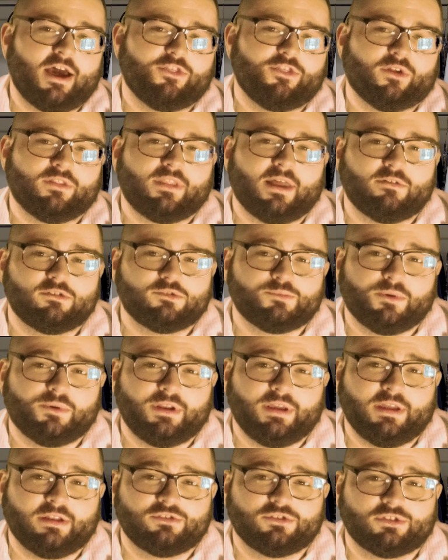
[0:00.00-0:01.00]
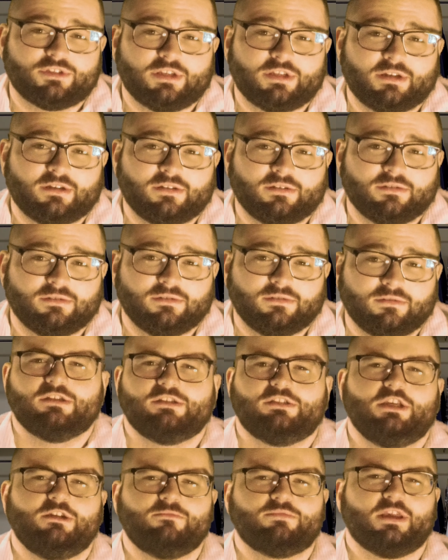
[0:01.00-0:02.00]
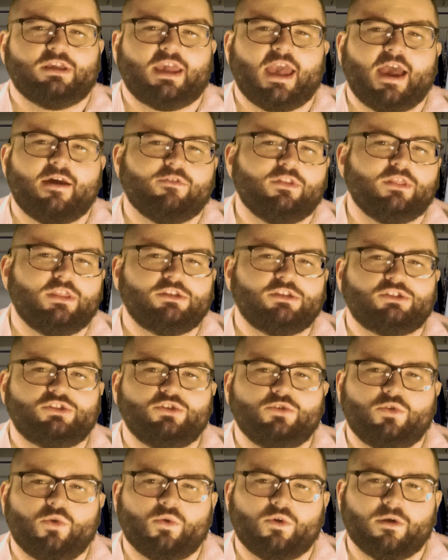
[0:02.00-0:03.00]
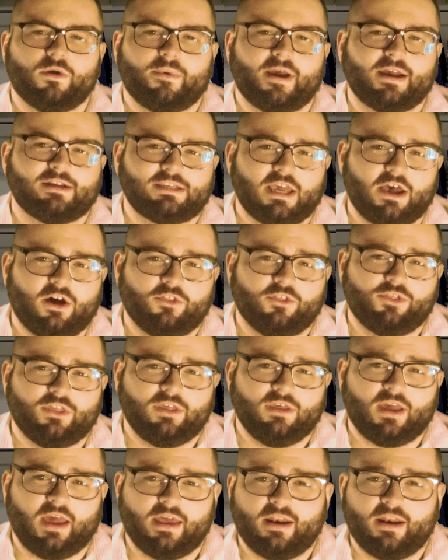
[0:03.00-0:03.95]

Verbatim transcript: I thought that was pretty interesting. Seems like having these two cornerbacks healthy